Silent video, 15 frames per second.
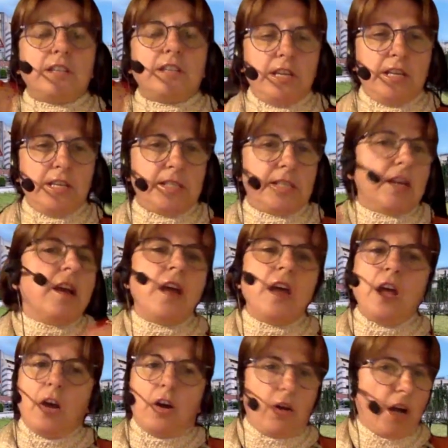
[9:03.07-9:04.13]
is
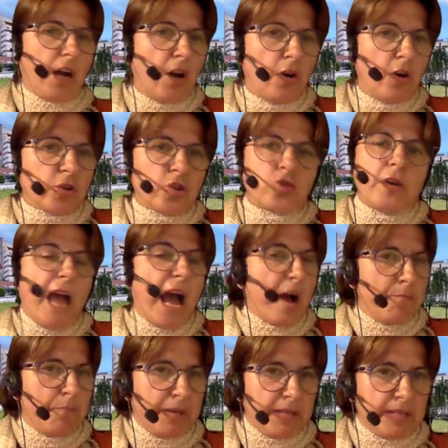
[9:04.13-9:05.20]
occurred, so
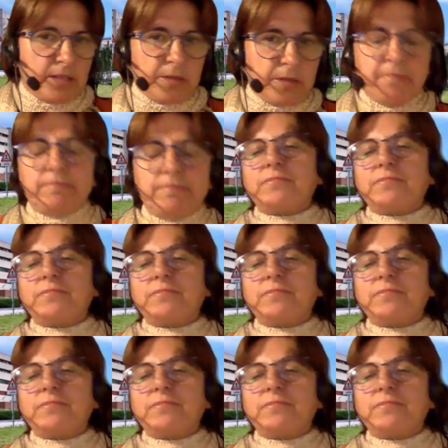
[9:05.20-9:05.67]
happens.